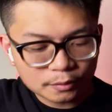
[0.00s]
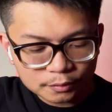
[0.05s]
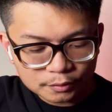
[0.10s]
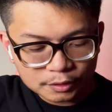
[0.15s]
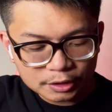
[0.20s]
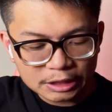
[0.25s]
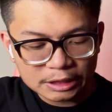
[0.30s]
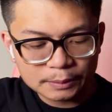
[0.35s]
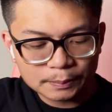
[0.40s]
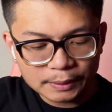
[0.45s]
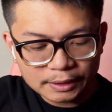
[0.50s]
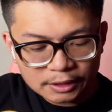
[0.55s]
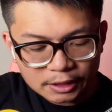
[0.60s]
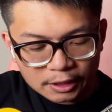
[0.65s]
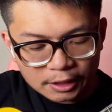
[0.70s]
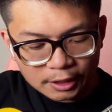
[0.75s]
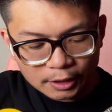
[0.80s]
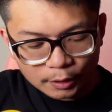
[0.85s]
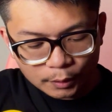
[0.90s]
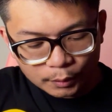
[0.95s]
It's
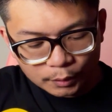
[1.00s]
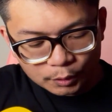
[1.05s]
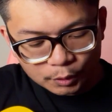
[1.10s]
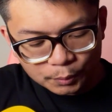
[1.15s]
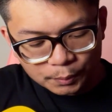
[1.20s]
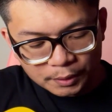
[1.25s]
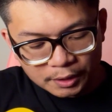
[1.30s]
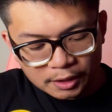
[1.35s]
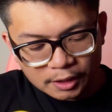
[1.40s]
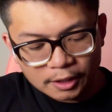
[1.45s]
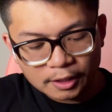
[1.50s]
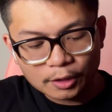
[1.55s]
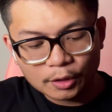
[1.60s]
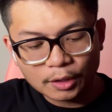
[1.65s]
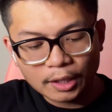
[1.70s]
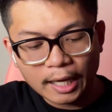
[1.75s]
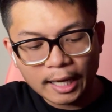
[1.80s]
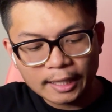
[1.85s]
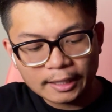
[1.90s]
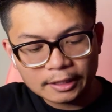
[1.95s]
basically going to be the
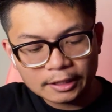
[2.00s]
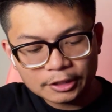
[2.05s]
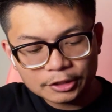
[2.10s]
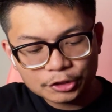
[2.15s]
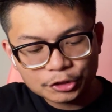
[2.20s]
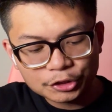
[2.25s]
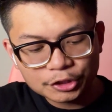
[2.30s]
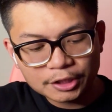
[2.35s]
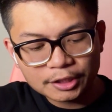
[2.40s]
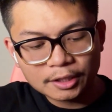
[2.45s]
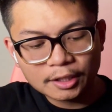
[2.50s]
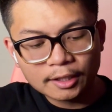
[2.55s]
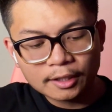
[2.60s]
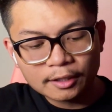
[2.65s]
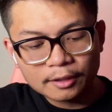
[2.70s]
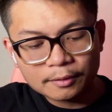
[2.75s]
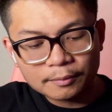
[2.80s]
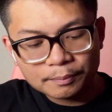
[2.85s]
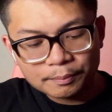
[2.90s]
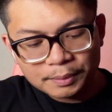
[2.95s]
high E string,
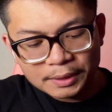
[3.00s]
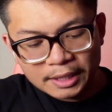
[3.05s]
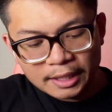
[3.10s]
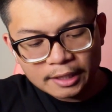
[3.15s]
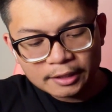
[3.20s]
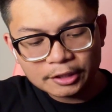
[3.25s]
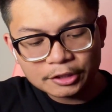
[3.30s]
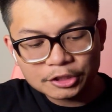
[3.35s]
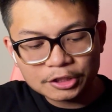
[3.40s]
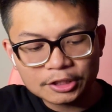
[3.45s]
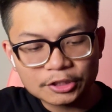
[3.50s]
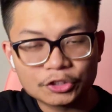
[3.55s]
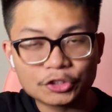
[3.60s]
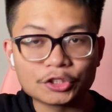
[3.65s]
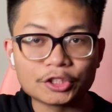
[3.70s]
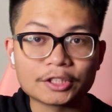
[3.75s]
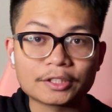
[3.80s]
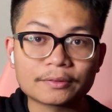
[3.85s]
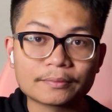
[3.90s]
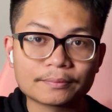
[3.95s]
B, and the G
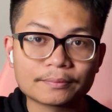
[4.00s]
string.